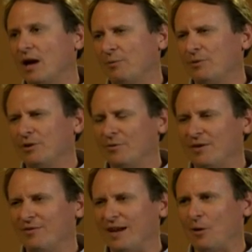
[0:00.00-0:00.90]
I really
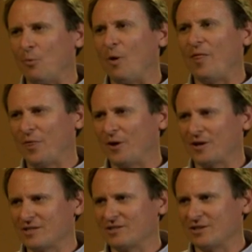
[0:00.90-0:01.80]
want to find out what their
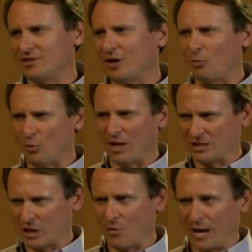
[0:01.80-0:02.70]
concerns are and
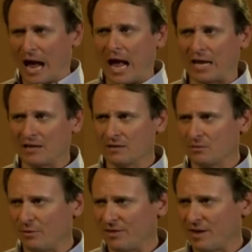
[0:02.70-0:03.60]
what's going on
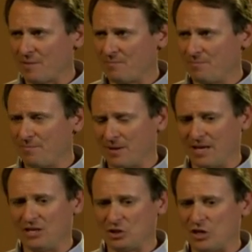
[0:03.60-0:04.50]
mm-hmm. with them
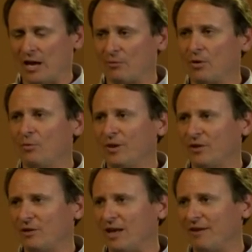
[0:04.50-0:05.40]
mm-hmm. in general
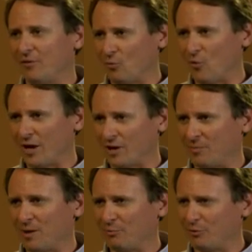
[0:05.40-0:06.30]
with their life, and what
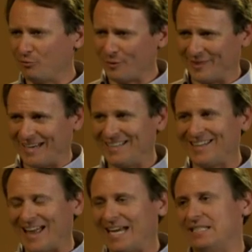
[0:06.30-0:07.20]
could be improved, what they'd
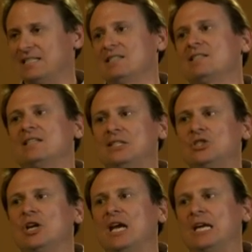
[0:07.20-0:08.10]
like to see
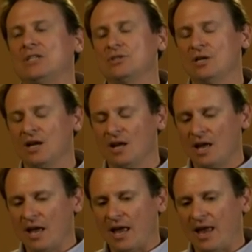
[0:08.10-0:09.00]
change.
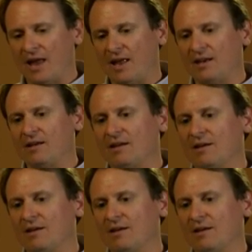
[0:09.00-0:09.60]
And